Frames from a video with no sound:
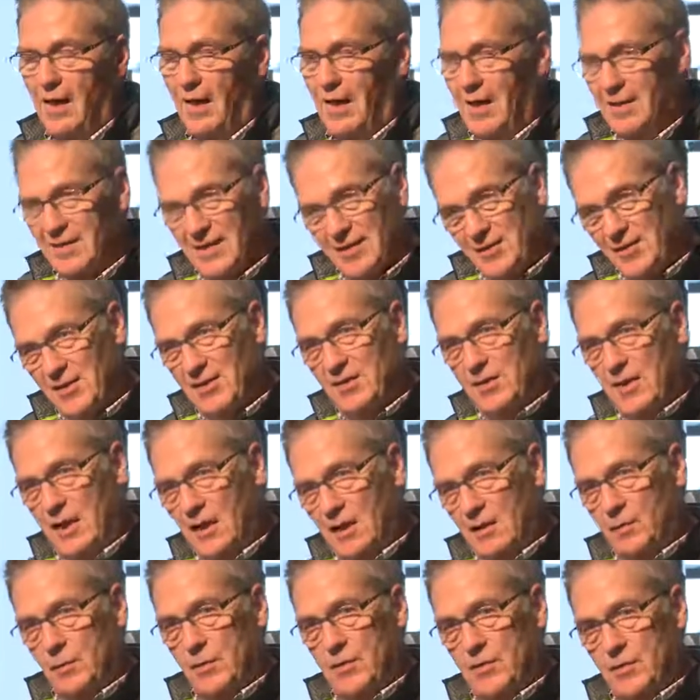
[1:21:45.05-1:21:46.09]
And I think the
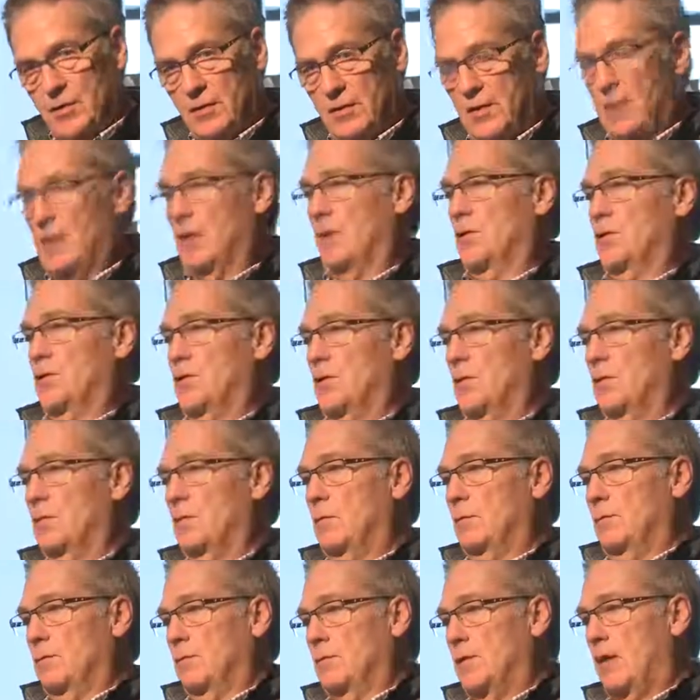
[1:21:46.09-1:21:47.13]
elements are there.
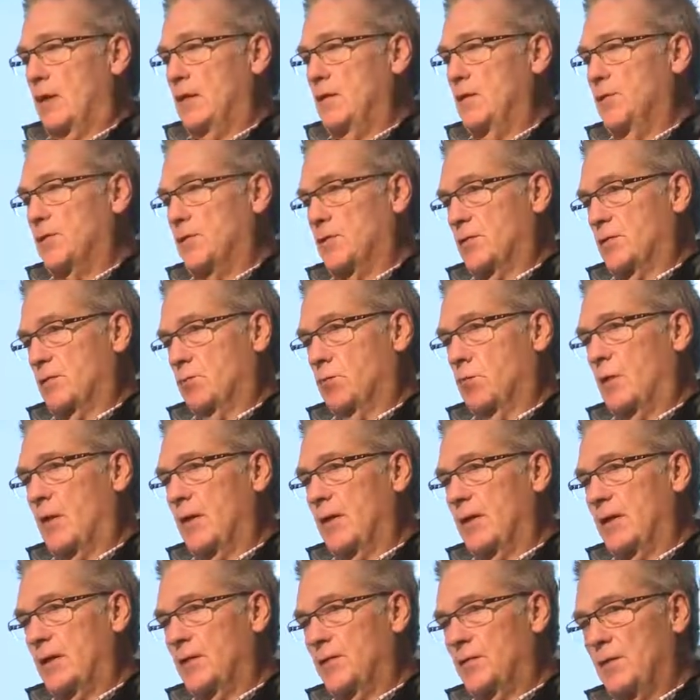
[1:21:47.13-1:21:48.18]
So that is
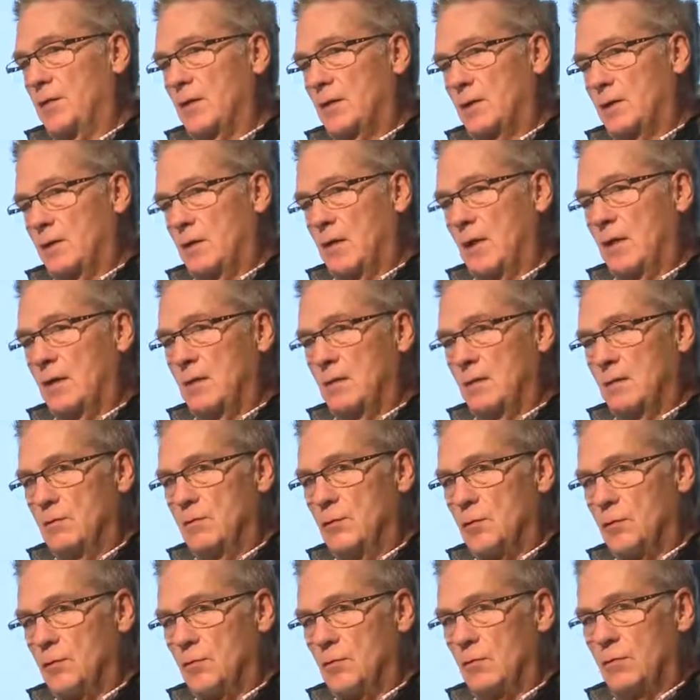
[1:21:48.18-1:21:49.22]
why I think a
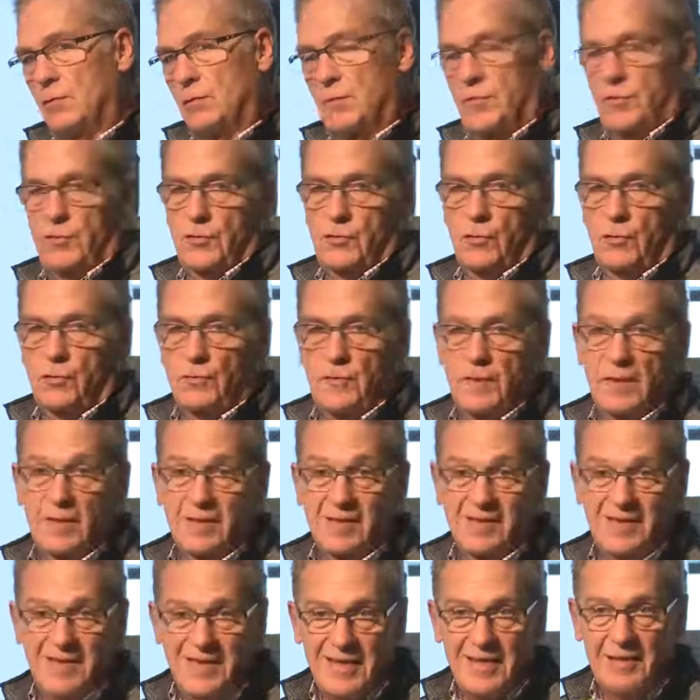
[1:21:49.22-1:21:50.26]
new story
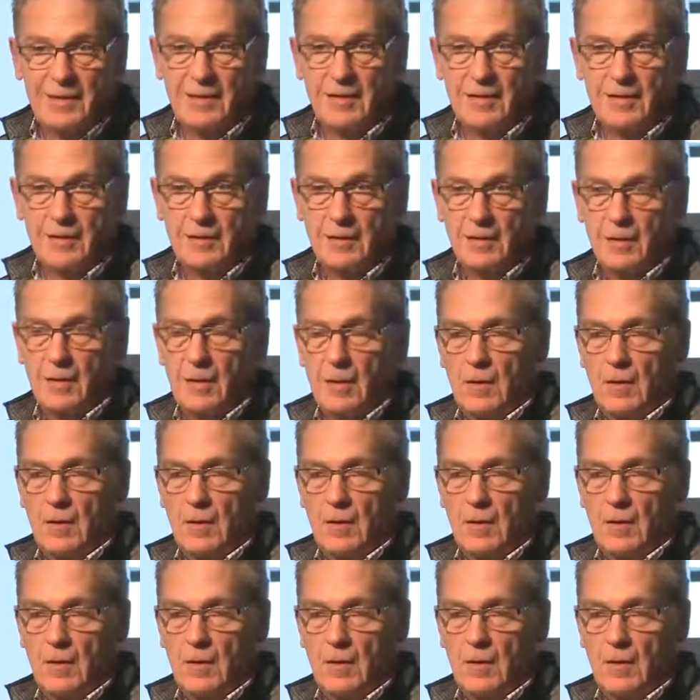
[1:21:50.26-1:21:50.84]
is needed.